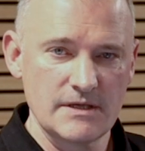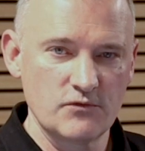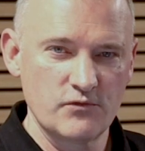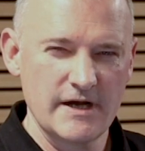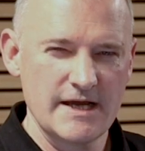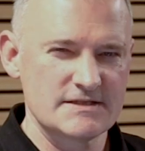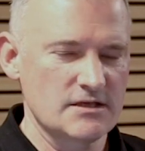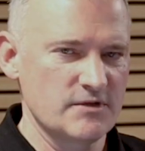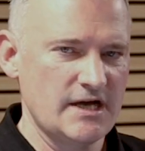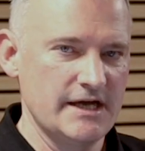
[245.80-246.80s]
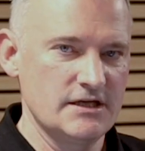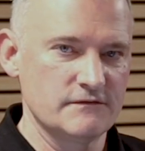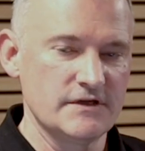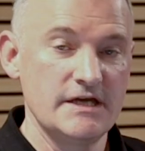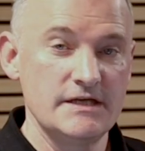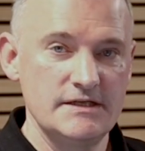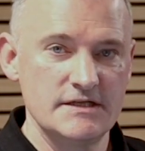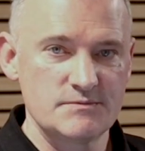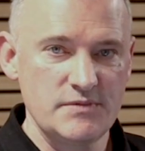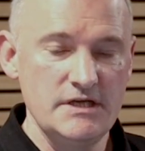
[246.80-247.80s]
subwoofer has some kind of
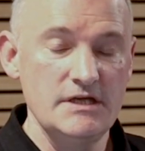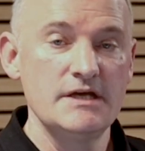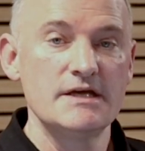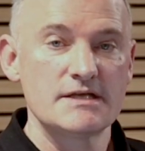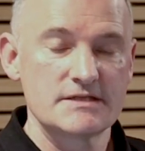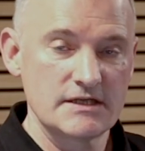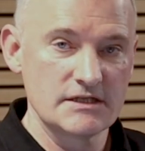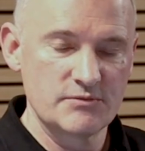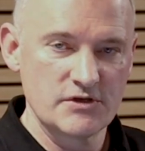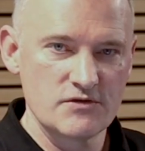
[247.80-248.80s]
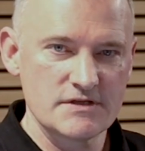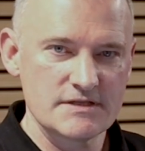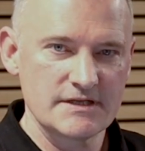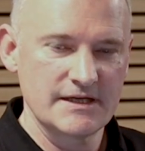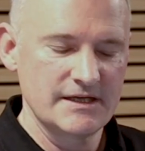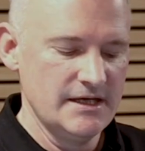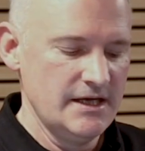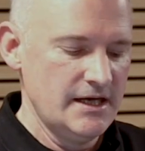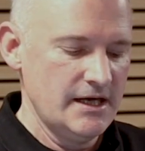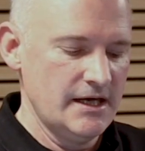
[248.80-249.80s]
DSP signal processing,
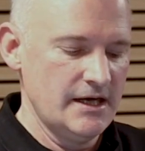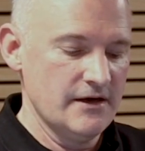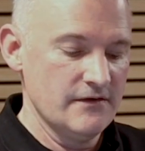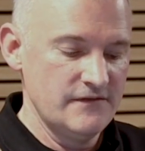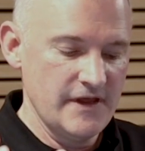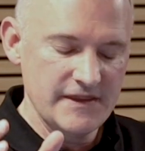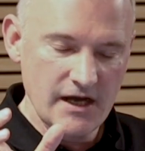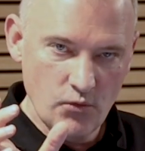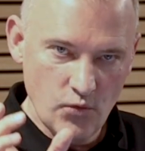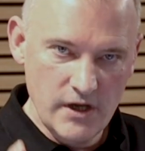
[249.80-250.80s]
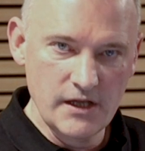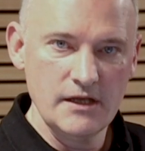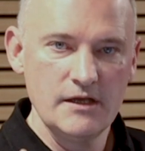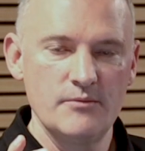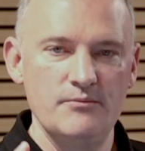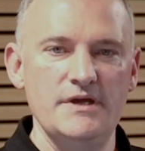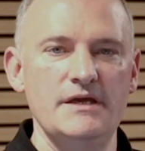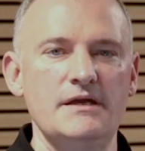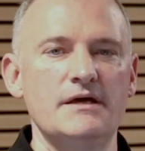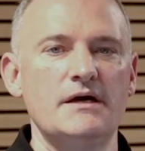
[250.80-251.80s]
then there will
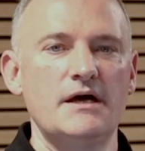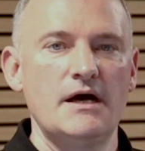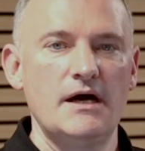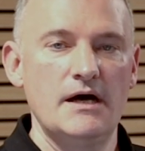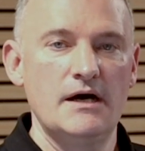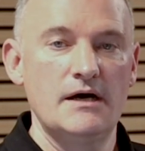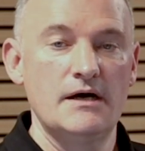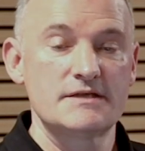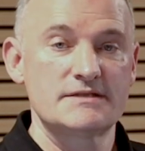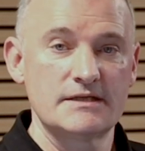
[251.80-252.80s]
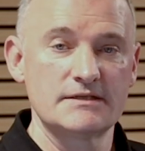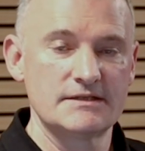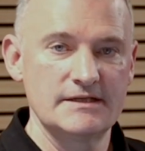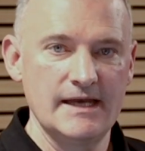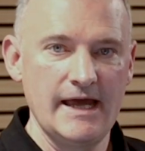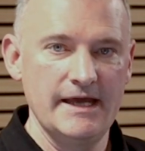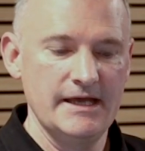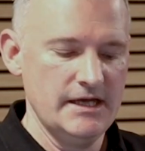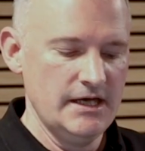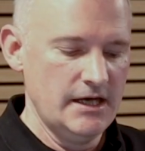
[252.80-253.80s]
be a signal
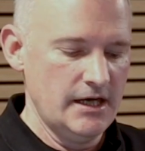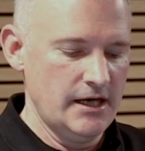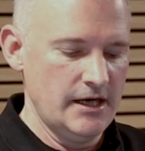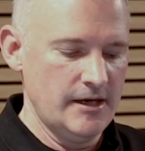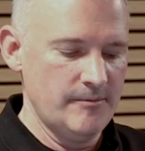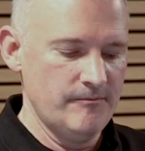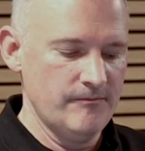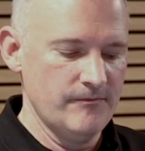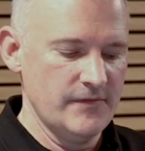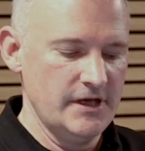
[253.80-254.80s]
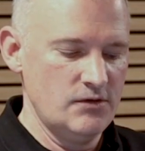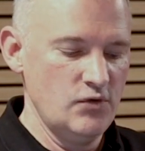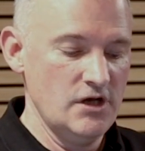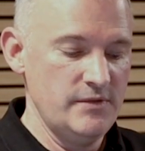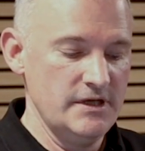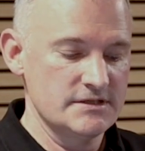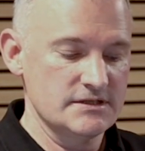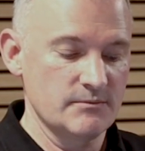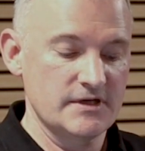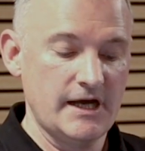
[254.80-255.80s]
delay. It will be
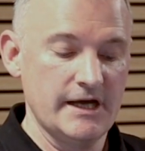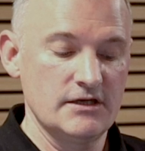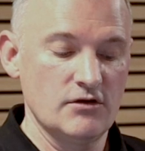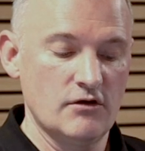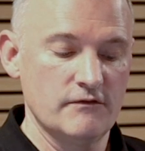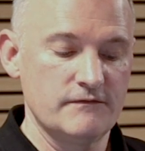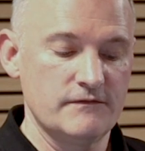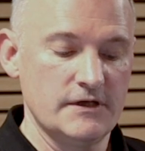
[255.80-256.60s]
some kind of